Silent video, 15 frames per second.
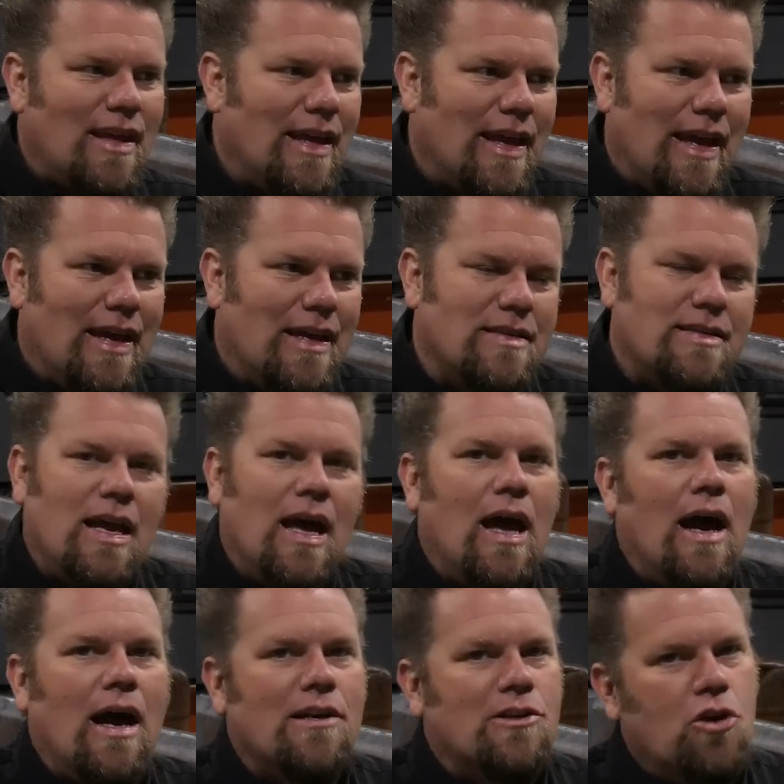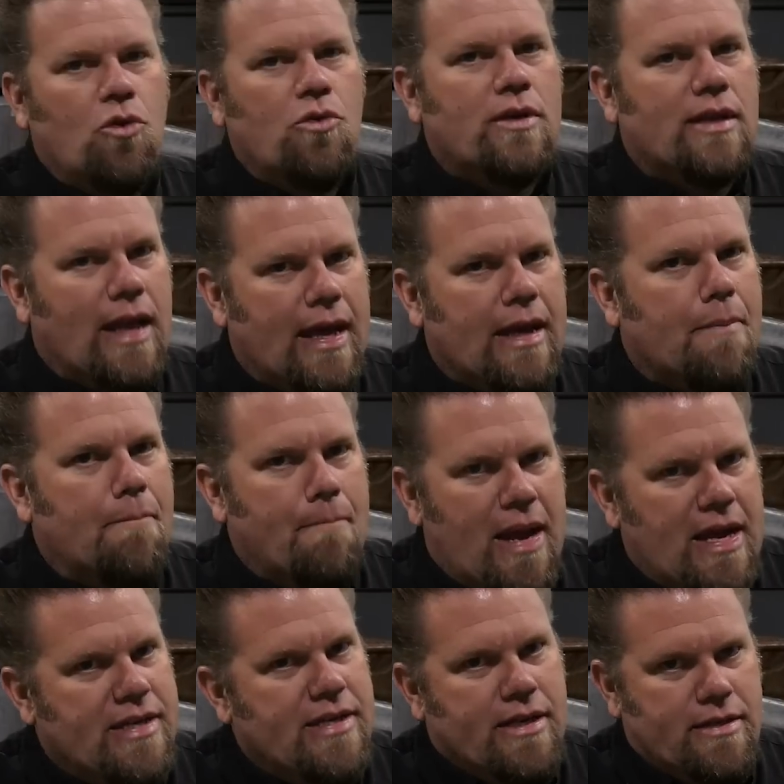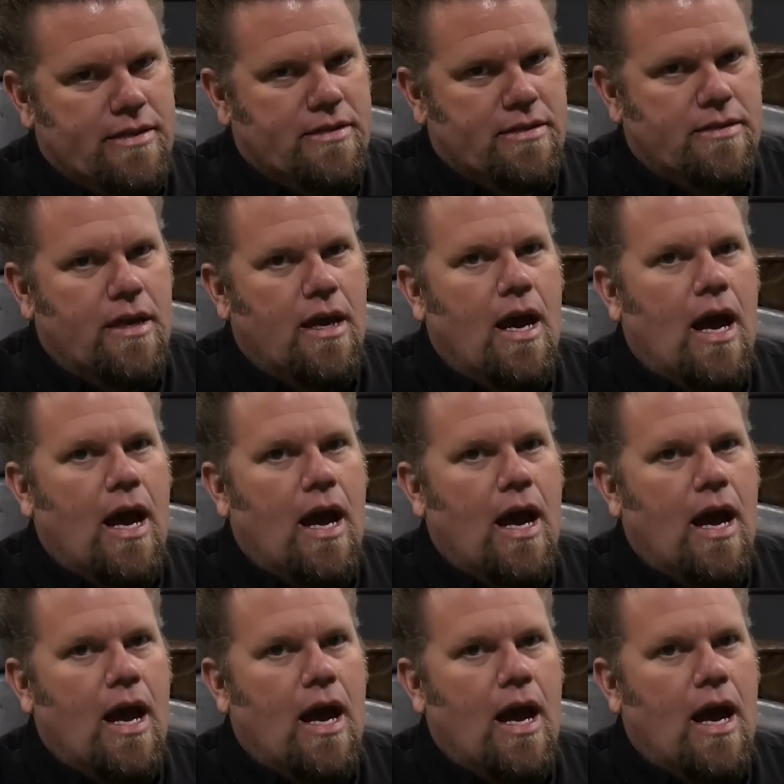is I don't like maintenance.